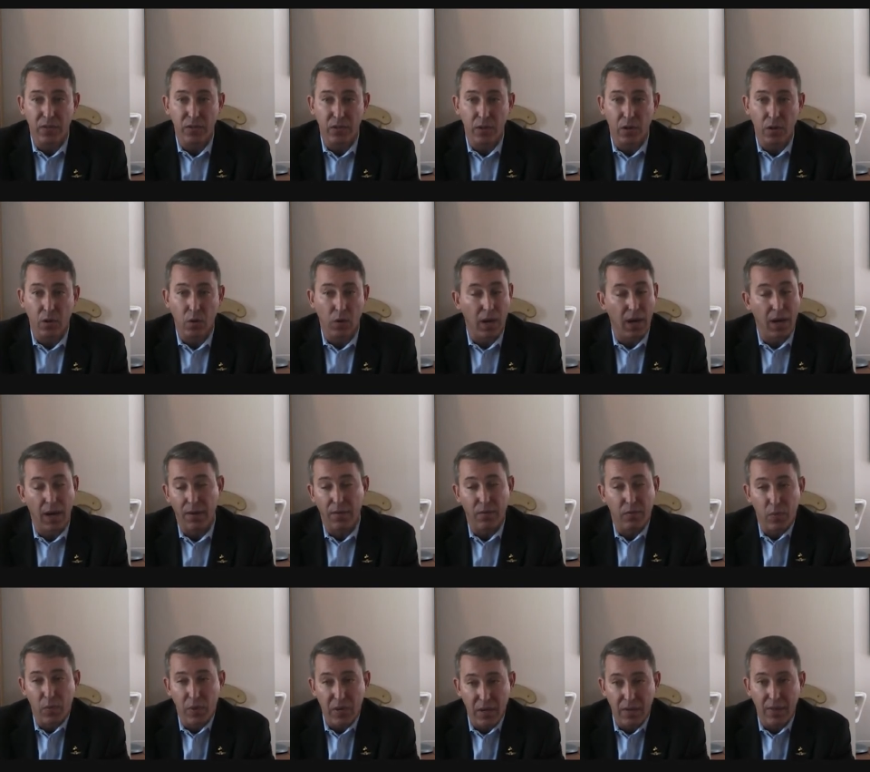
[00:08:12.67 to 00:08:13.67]
So I've
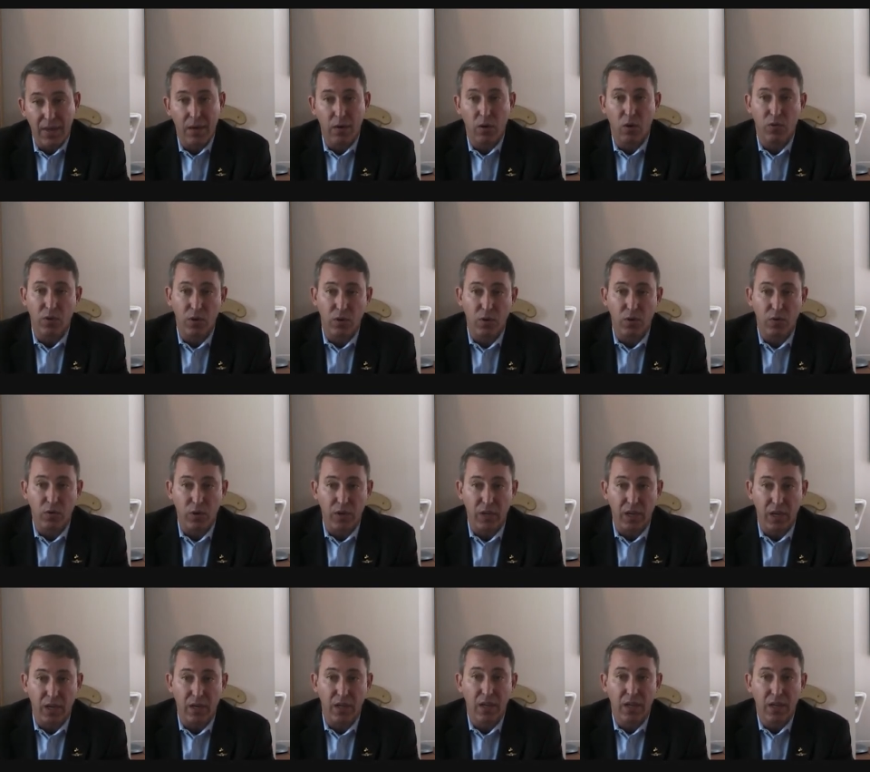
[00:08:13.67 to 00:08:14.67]
repeated that over and over
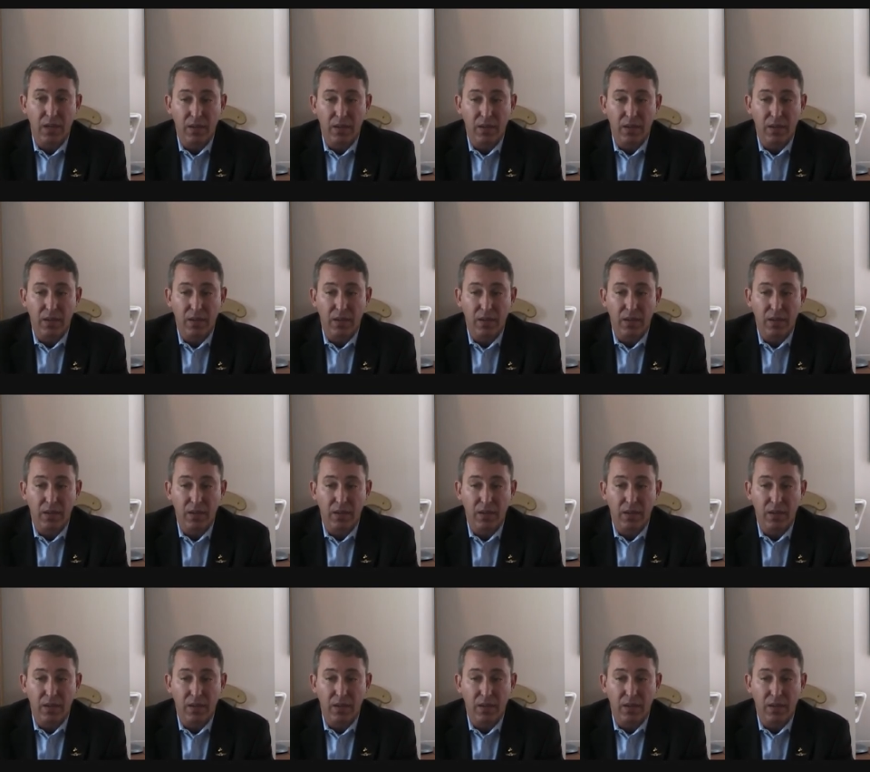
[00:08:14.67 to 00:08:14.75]
again.